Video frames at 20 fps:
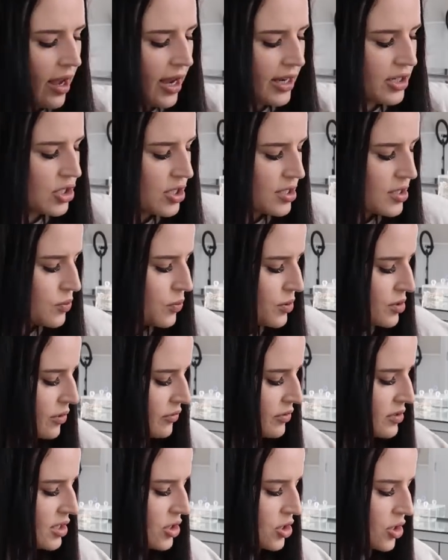I just was
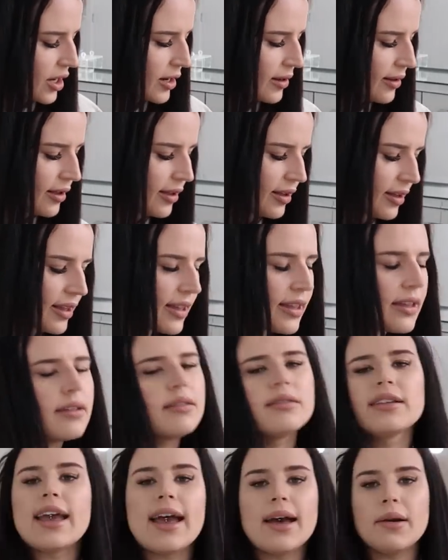obviously trying to
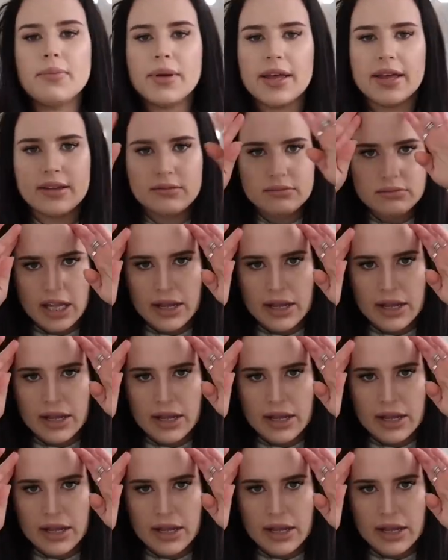get a bit,